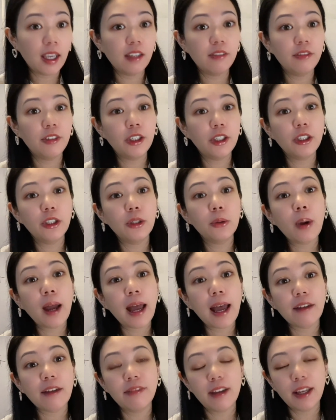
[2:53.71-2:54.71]
If you
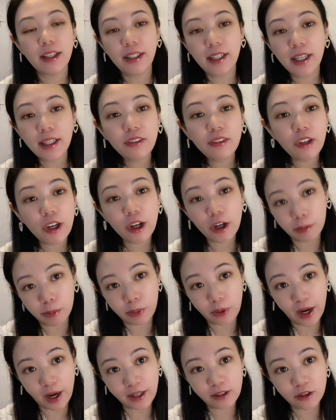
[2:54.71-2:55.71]
have a yin year
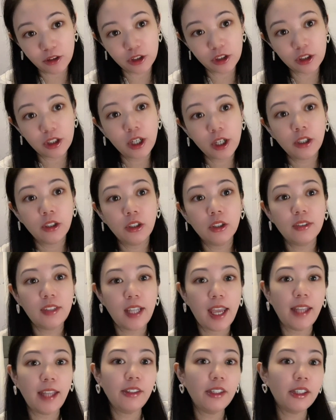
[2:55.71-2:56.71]
branch, your
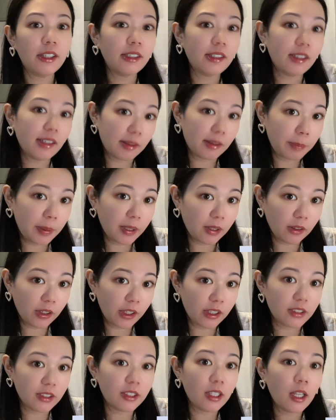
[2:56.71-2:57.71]
10-year luck
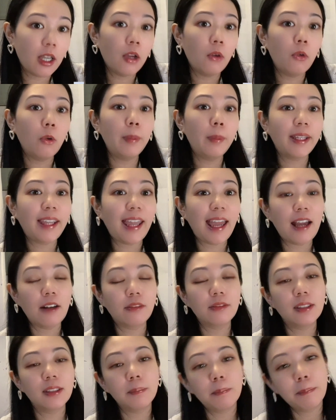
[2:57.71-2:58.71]
pillars will be
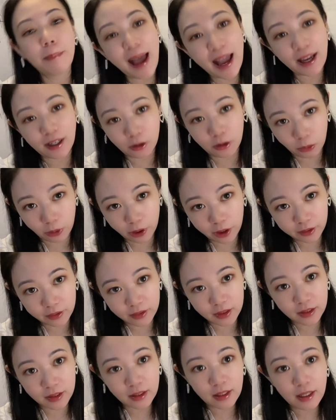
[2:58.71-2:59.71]
counted
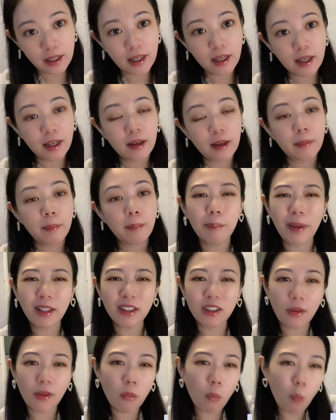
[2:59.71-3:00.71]
backward.
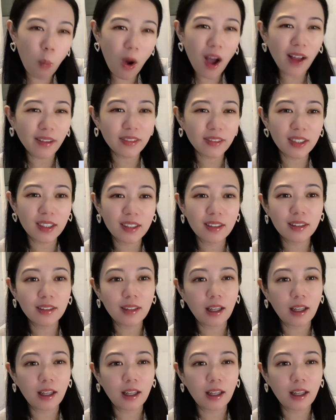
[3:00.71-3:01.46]
Based on what?